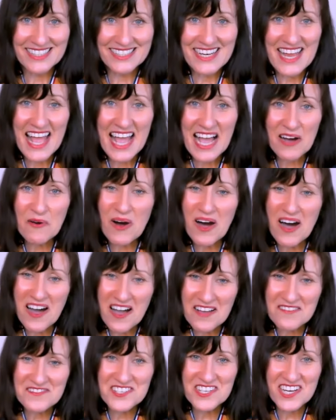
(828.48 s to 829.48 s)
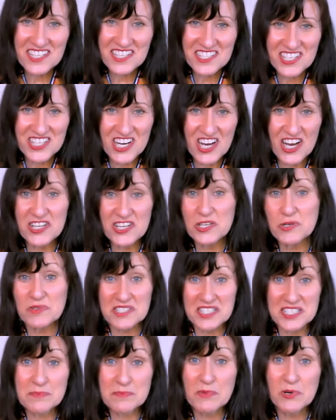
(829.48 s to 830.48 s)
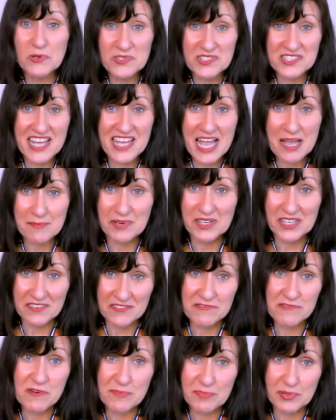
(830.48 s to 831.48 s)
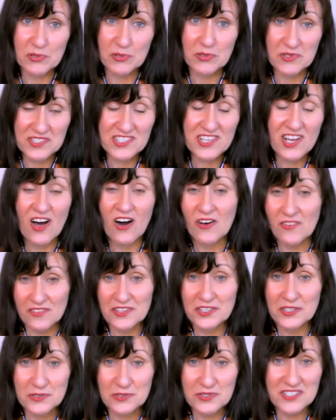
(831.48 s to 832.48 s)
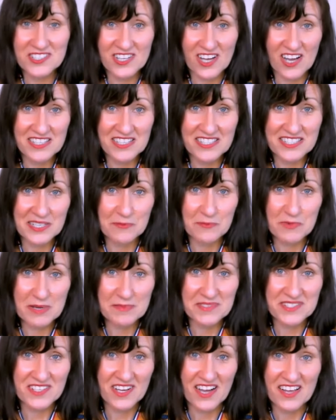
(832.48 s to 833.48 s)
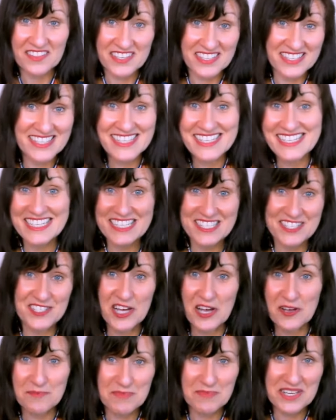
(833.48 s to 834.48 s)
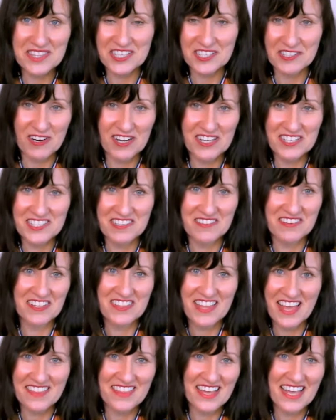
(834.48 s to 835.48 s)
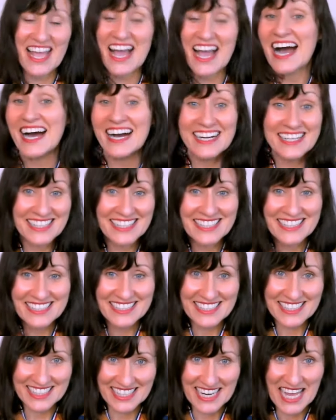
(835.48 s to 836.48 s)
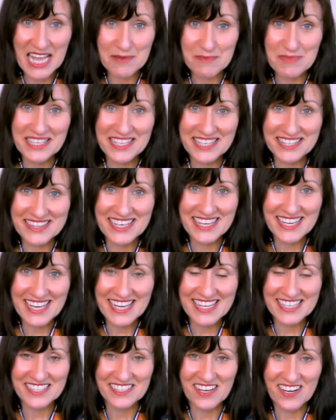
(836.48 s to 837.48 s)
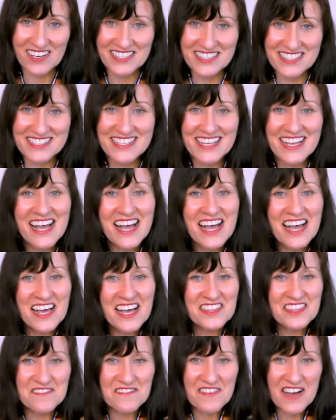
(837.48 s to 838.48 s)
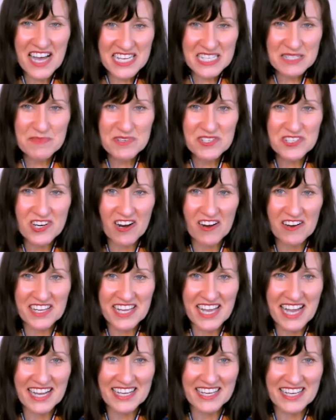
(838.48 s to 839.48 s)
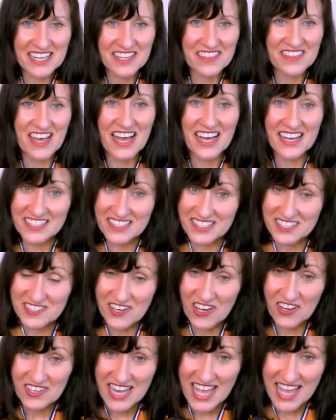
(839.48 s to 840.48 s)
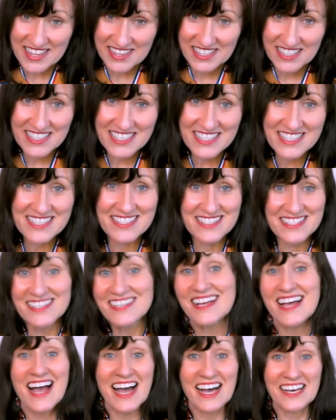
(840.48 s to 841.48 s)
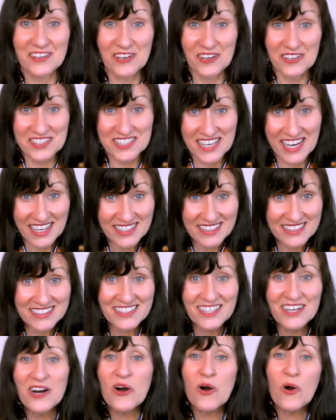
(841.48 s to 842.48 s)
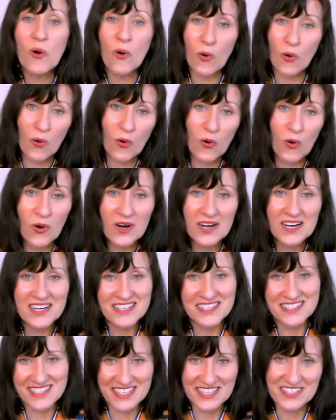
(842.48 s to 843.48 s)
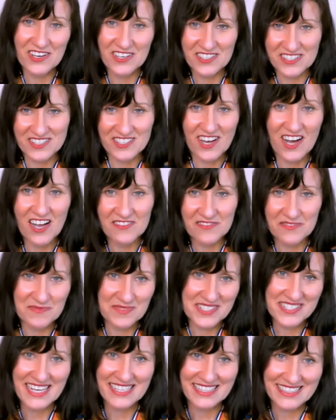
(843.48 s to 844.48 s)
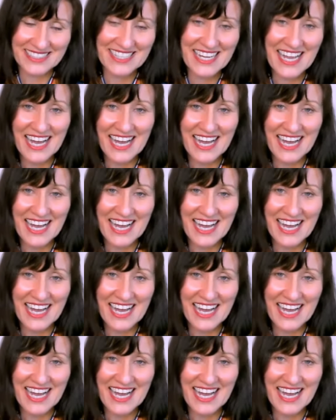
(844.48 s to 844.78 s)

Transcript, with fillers: Now, I've just shown you a small sample of the reports on the Good Sciencing website that don't meet the criteria that they are claiming in their headlines. The vast majority are either not athletes, are not young, or did not die from sudden